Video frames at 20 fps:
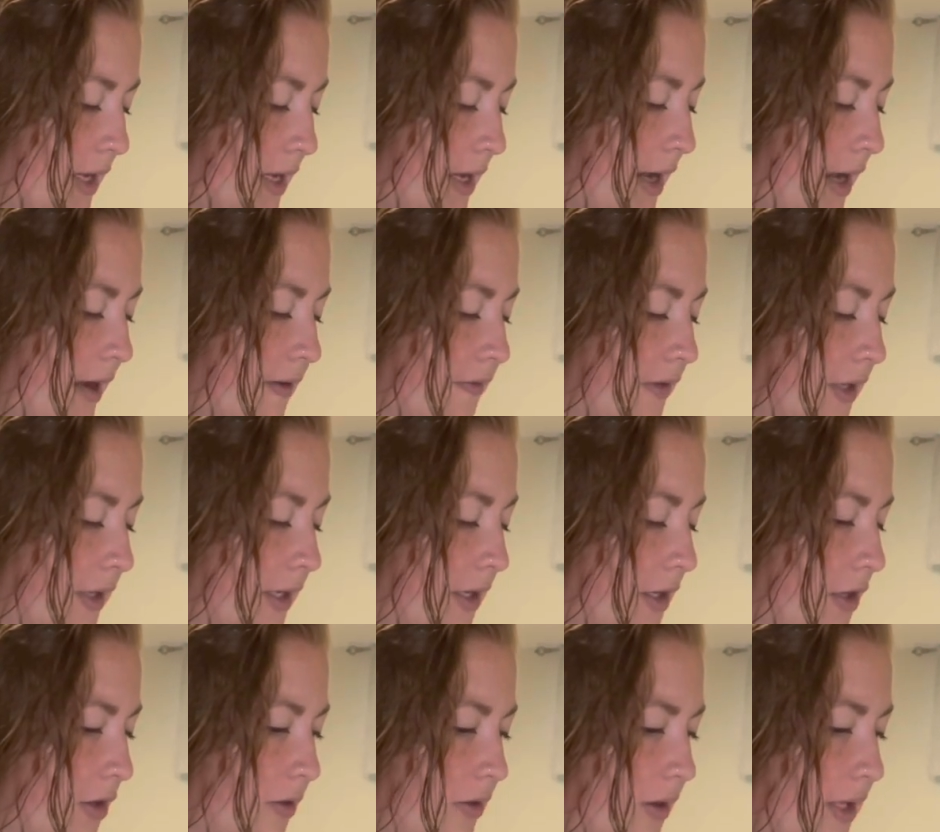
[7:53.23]
I feel like
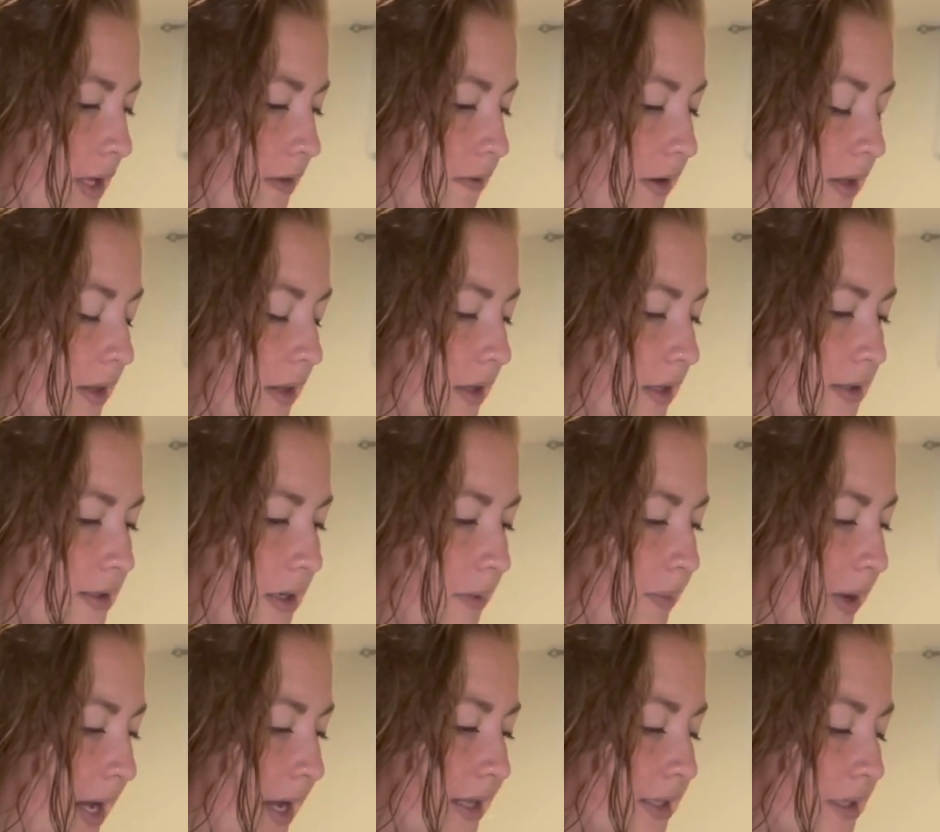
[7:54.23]
you're leaving this
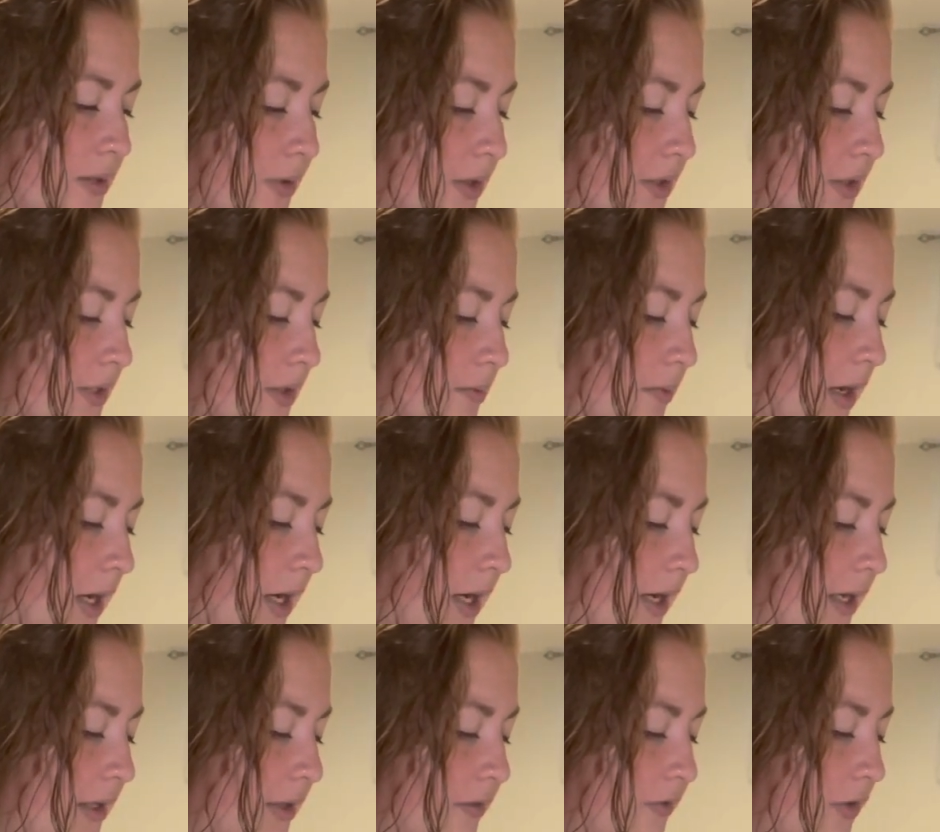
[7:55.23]
past person
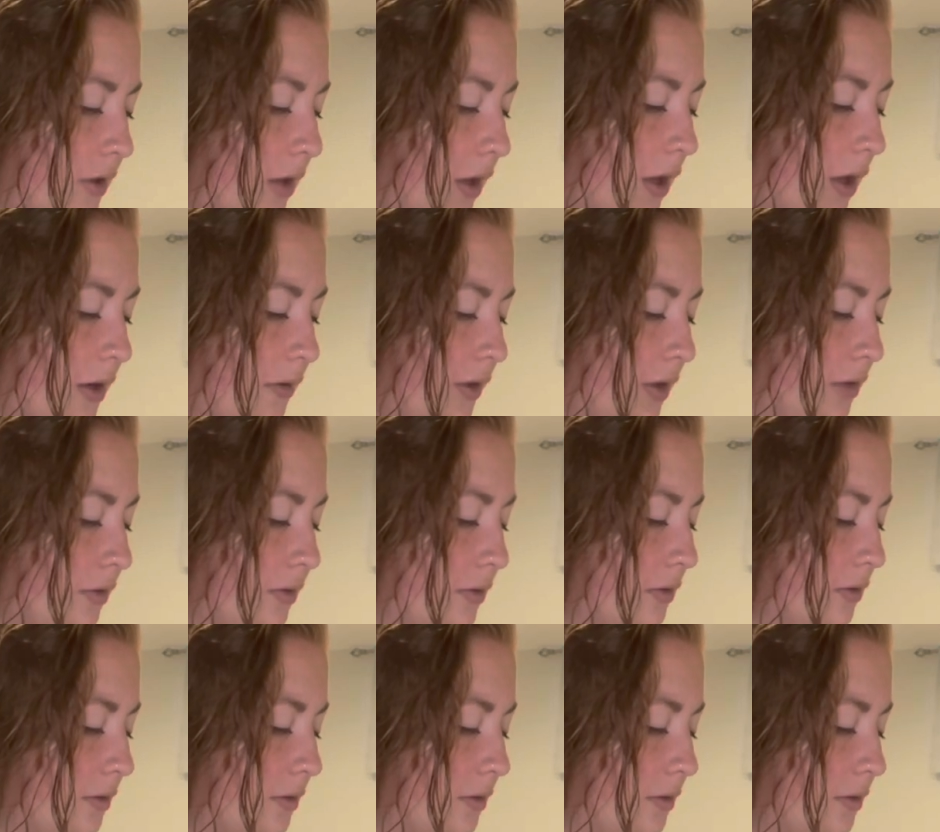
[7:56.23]
behind for a lot of you.